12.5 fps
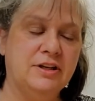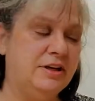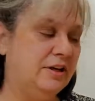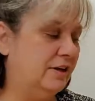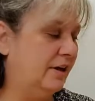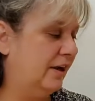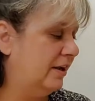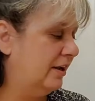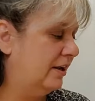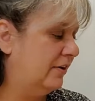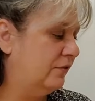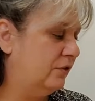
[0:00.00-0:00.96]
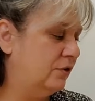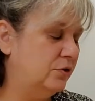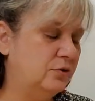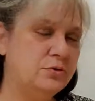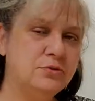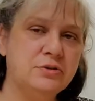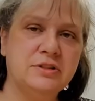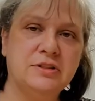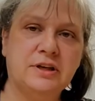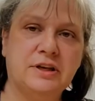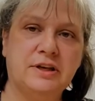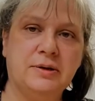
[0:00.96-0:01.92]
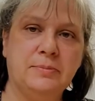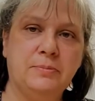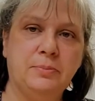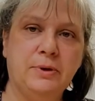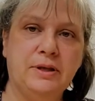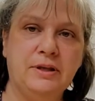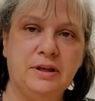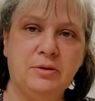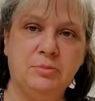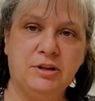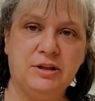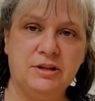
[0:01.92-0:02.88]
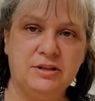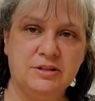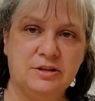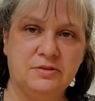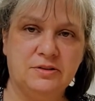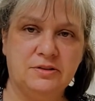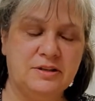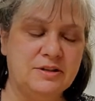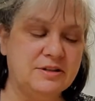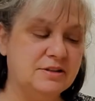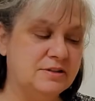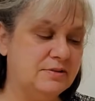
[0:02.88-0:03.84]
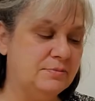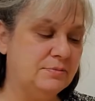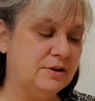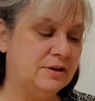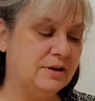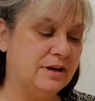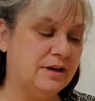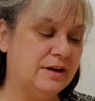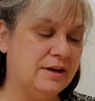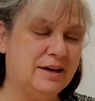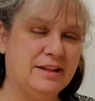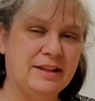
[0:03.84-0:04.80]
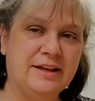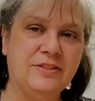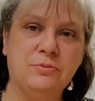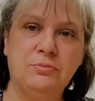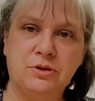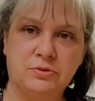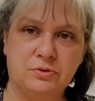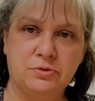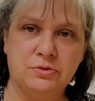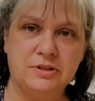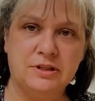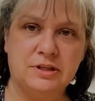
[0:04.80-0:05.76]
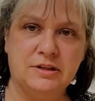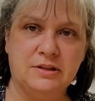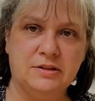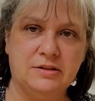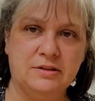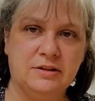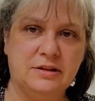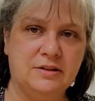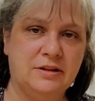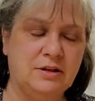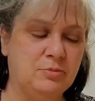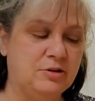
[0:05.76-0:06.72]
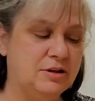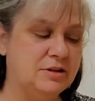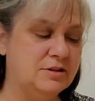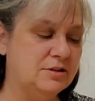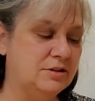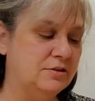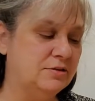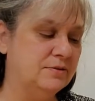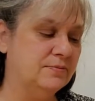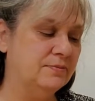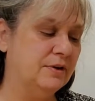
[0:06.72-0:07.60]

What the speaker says: And I have used pink Himalayan salt in this. I like the minerals in the Himalayan salt.